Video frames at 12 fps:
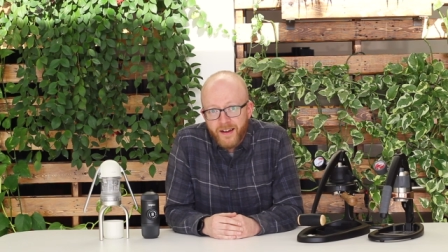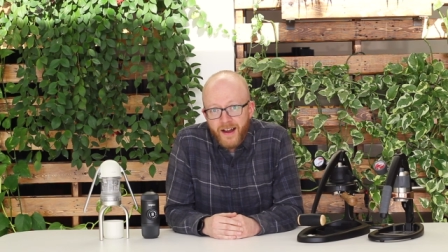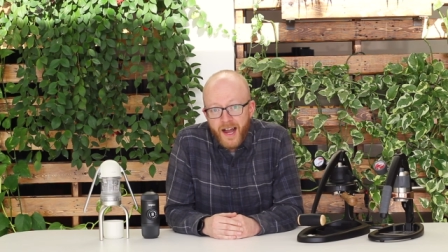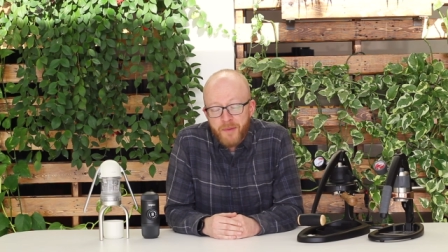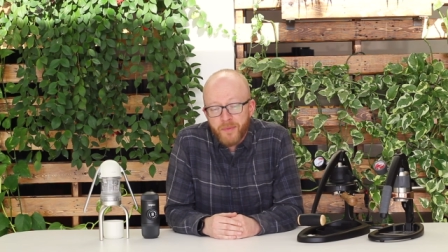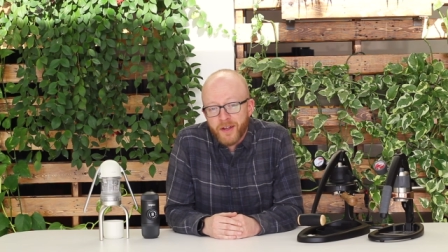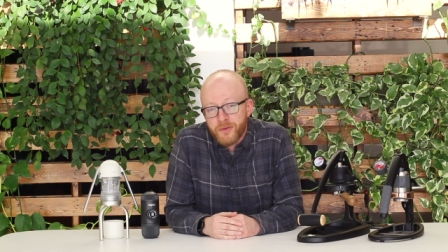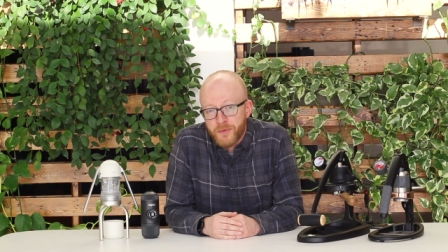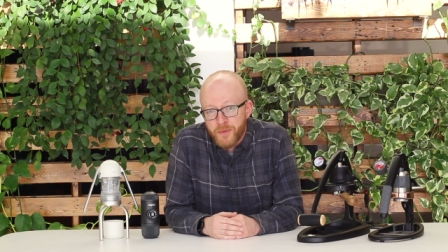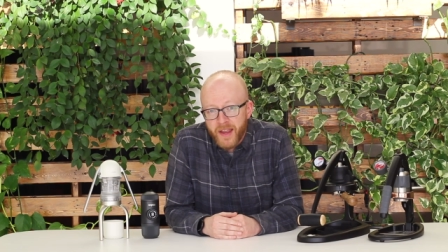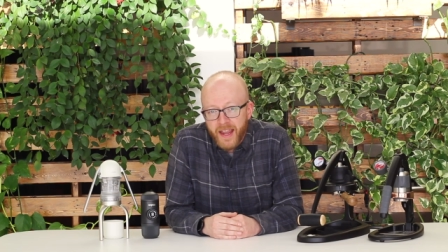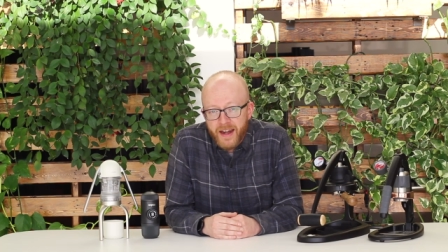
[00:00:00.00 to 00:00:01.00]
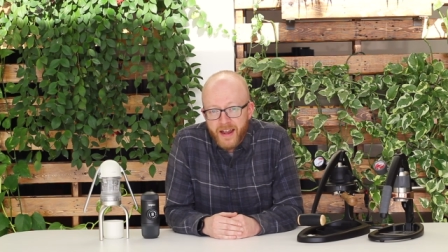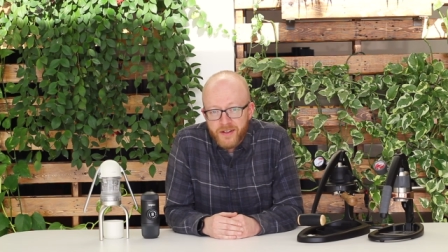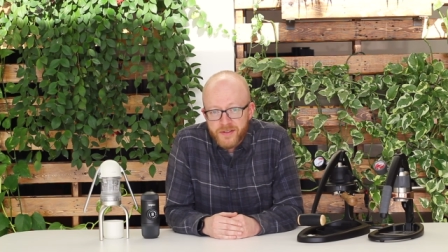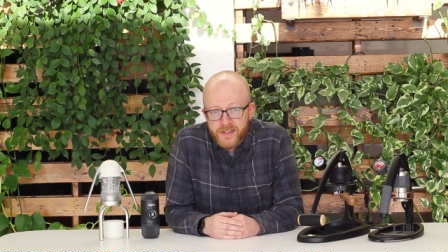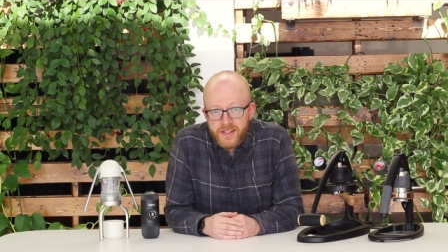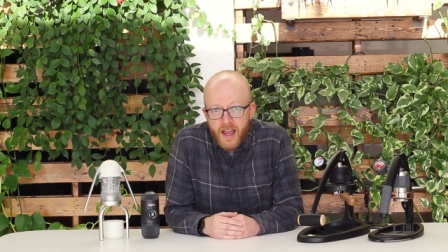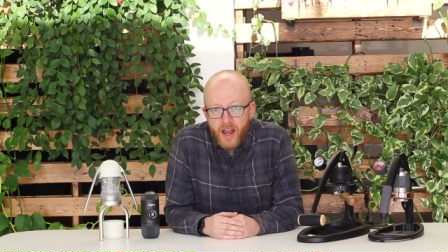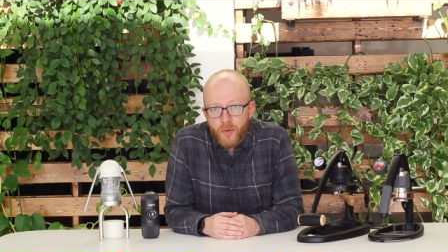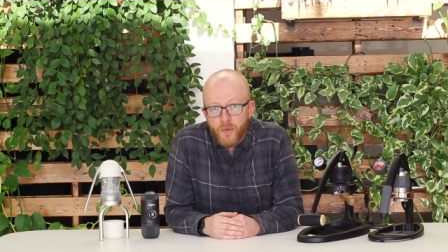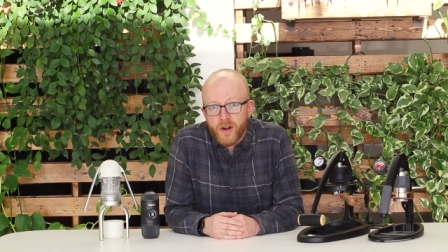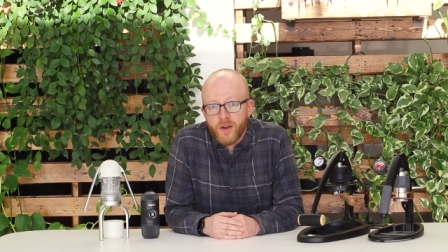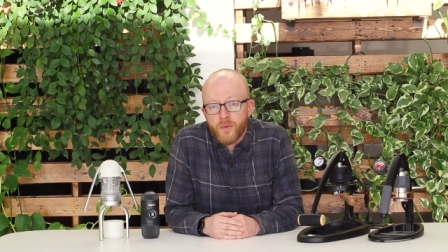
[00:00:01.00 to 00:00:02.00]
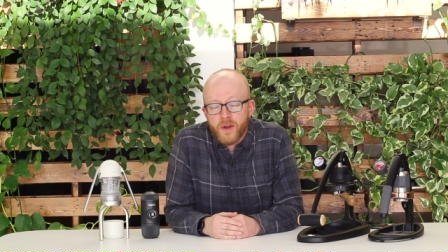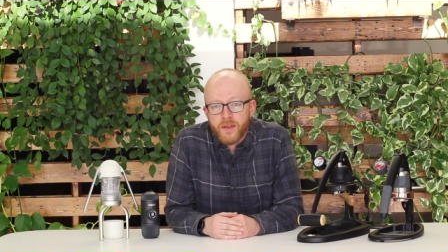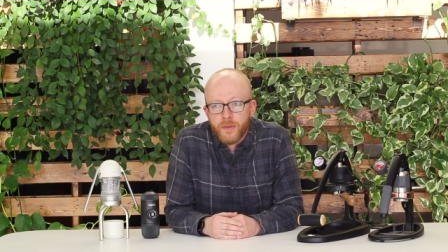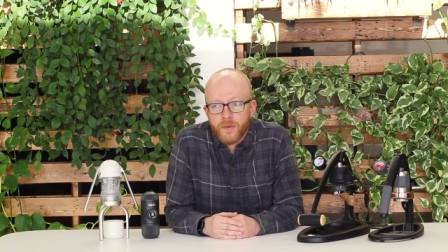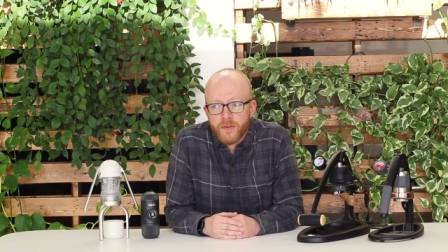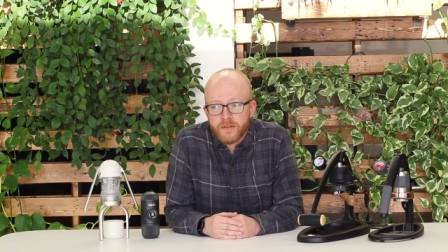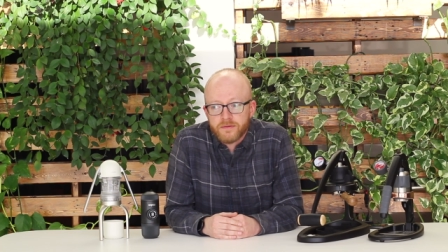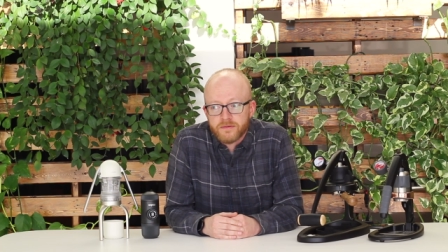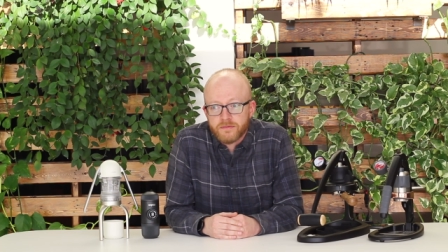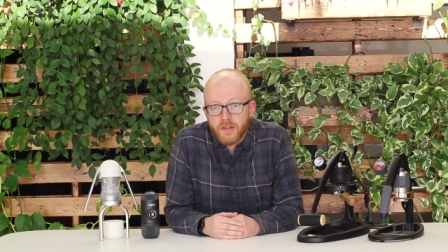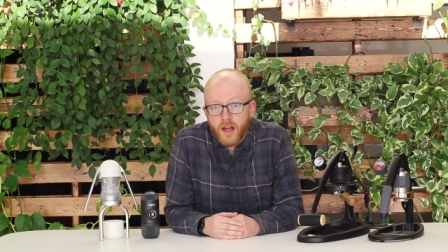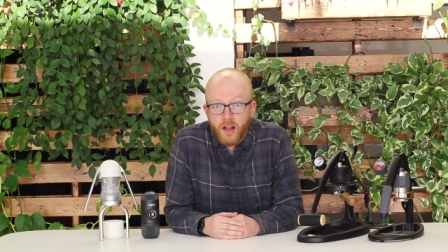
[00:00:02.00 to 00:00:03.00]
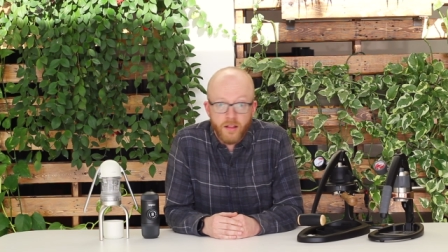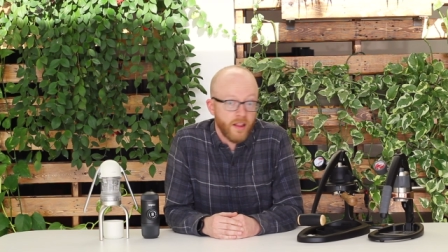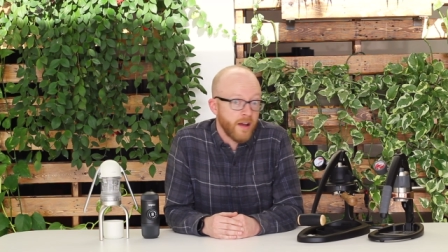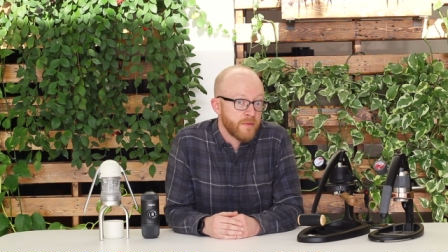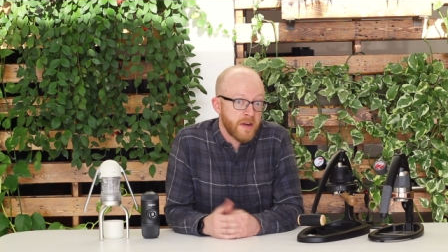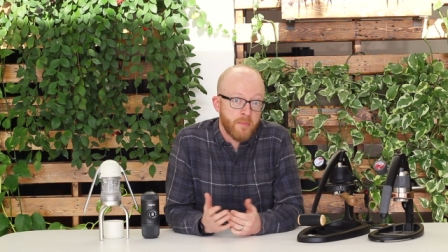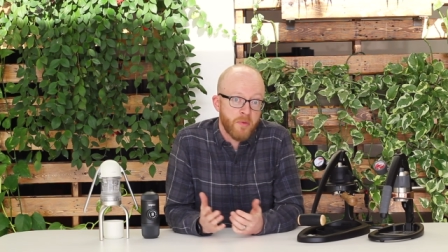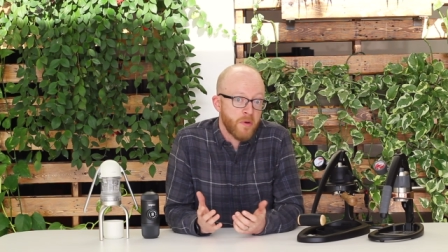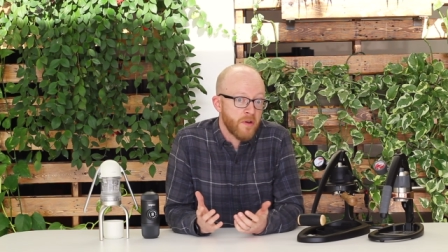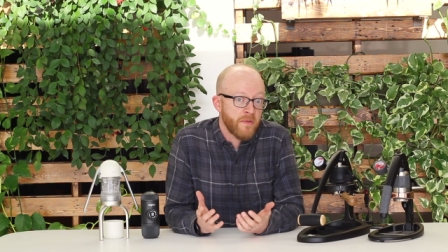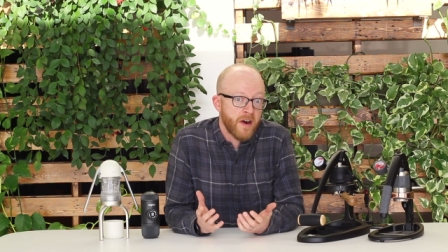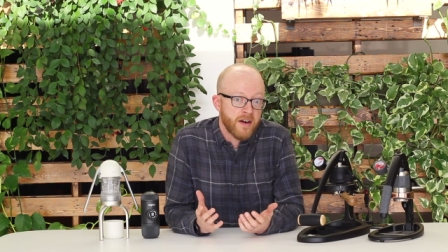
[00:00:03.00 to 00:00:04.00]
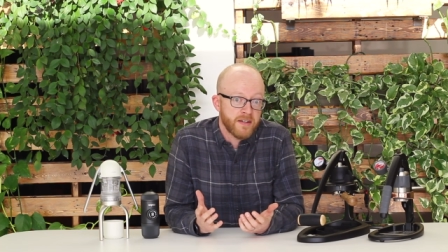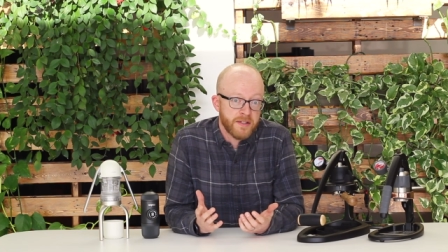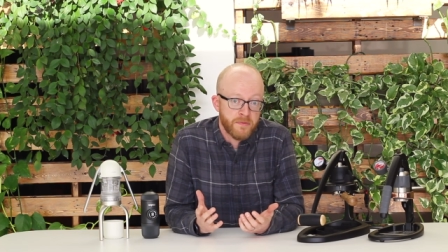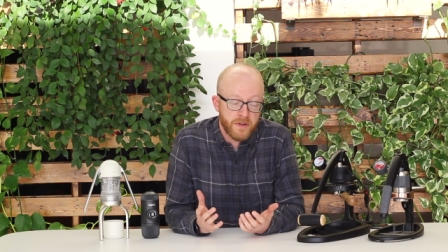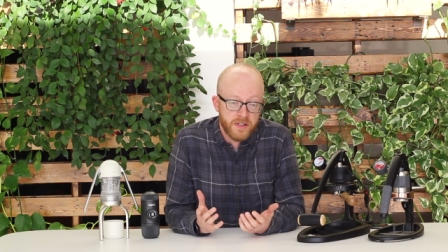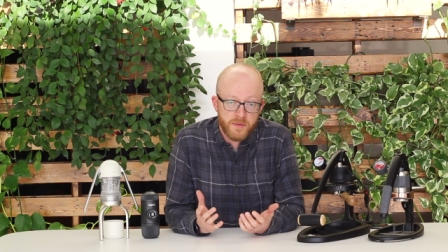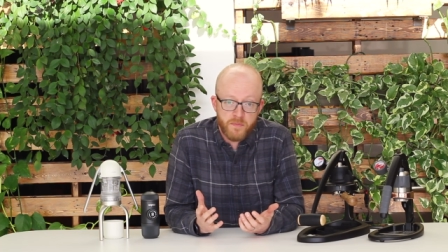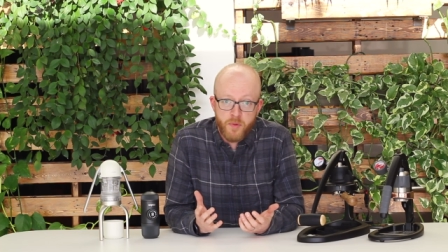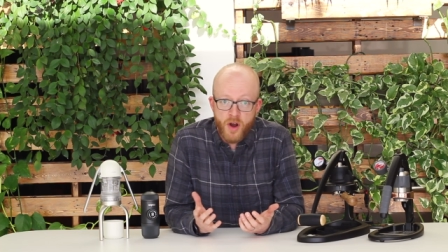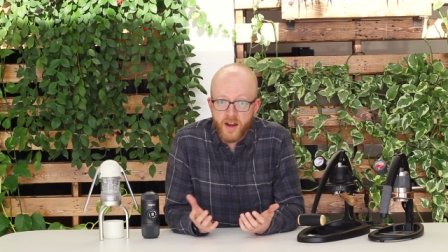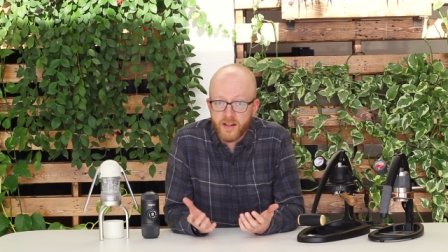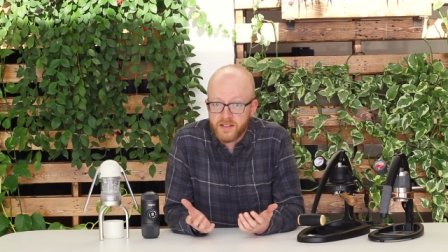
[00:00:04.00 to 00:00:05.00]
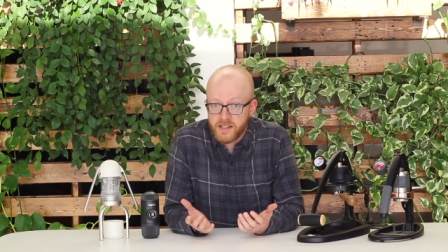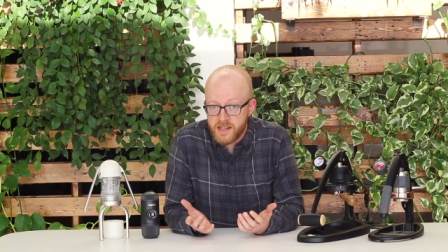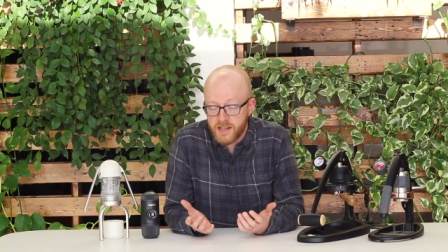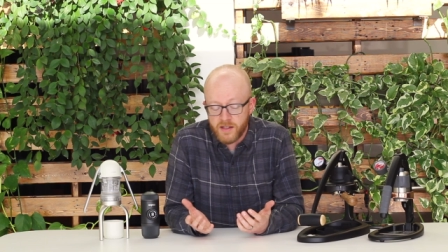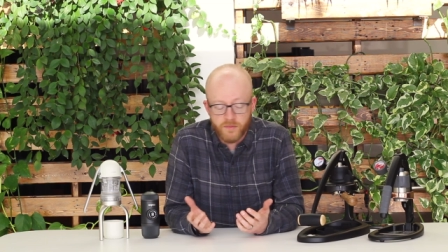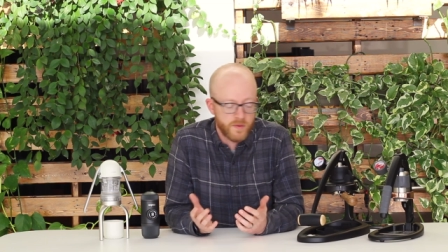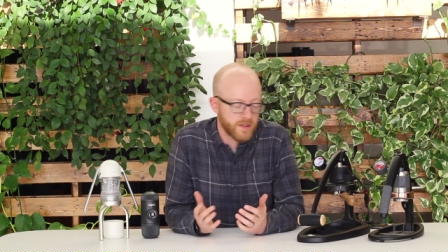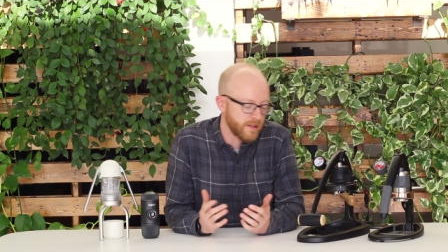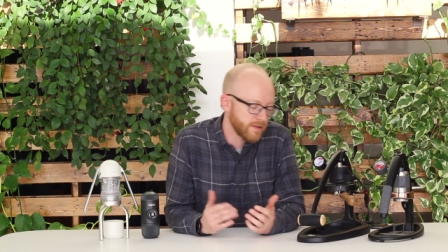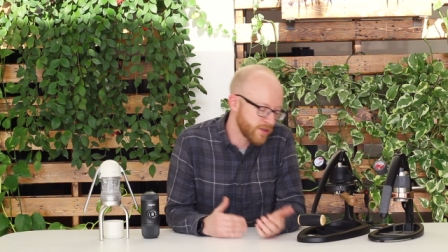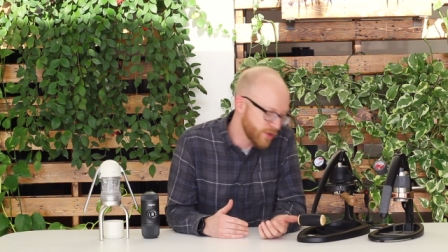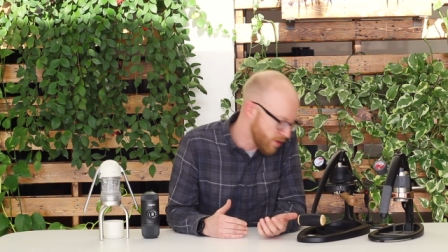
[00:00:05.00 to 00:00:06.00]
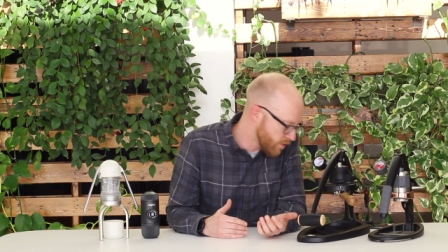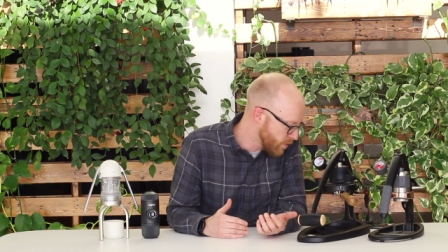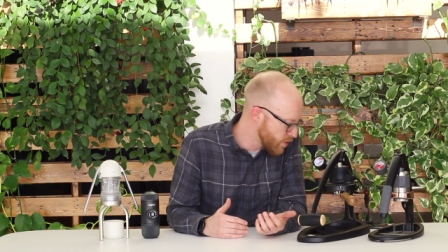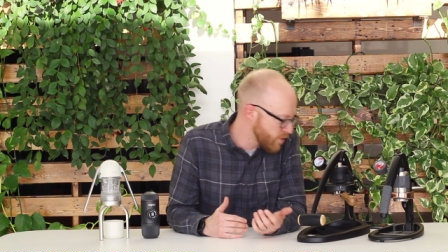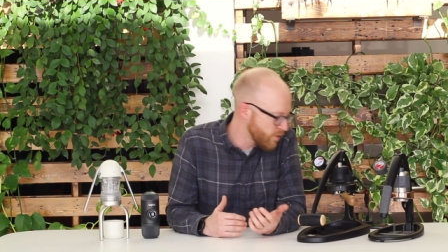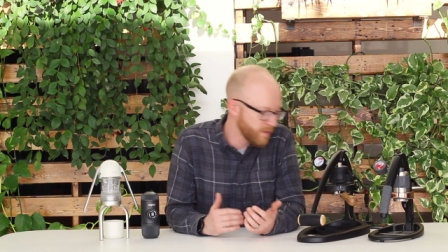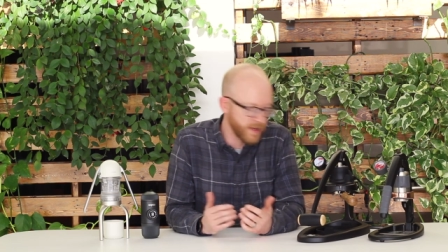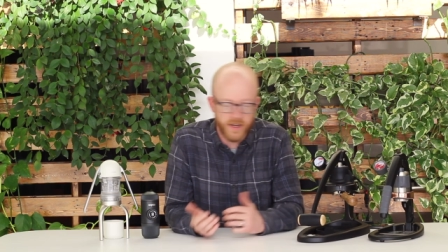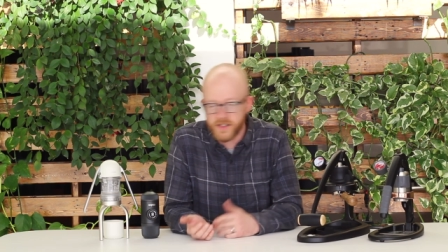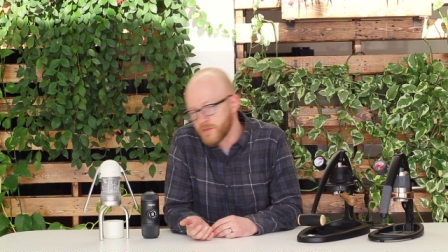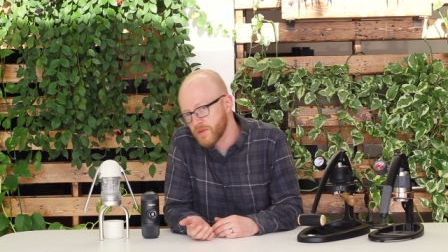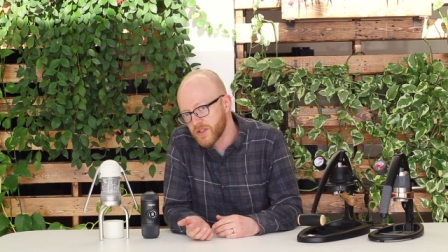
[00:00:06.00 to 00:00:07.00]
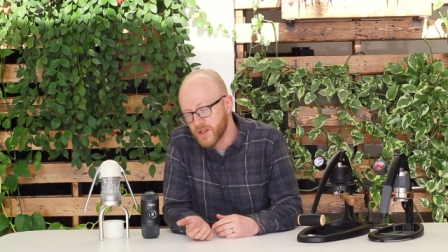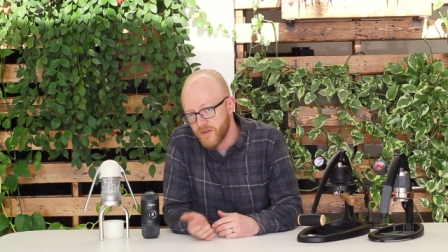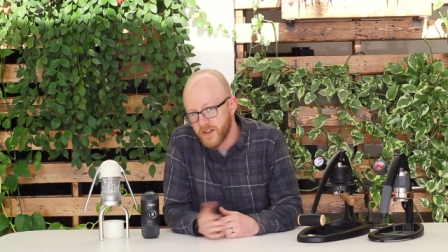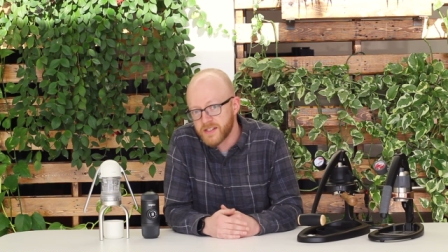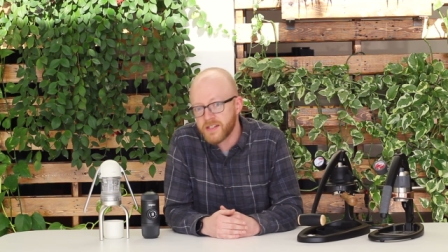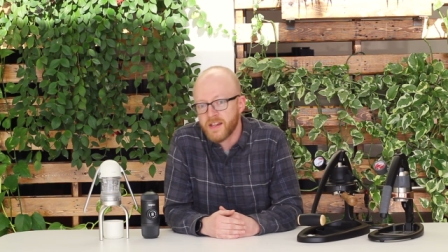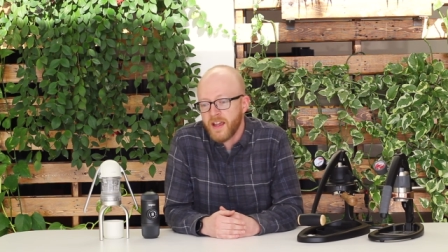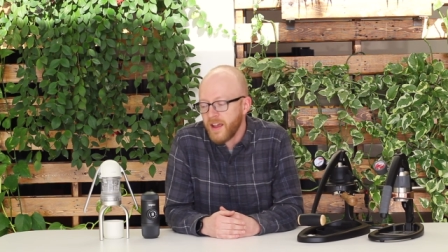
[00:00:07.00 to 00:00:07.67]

Hi, I'm Michael from 8 Ounce. I work with a number of our different product teams and showroom and customer service.